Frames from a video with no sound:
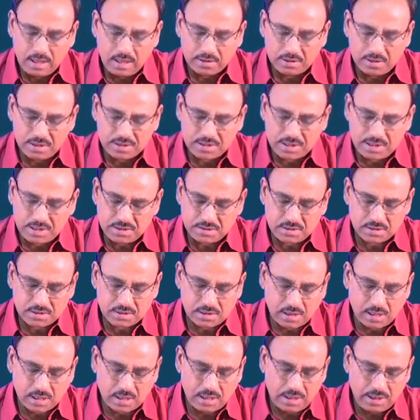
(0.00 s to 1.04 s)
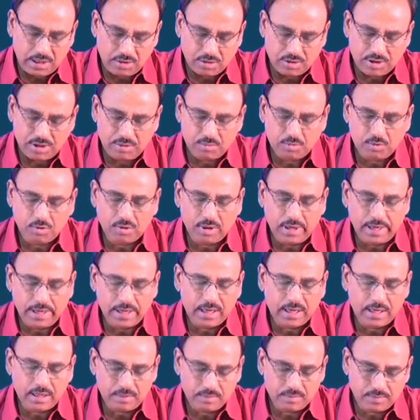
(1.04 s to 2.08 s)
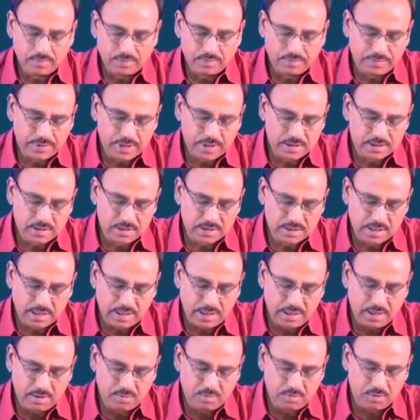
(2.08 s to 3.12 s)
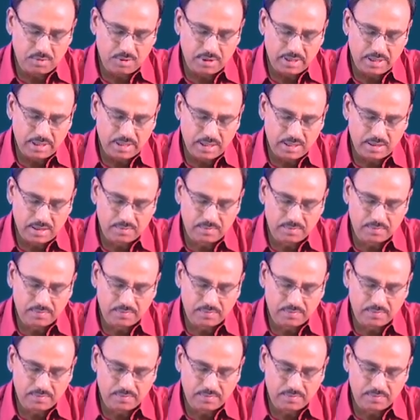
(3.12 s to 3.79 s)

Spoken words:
this is your input layer, this is the input layer,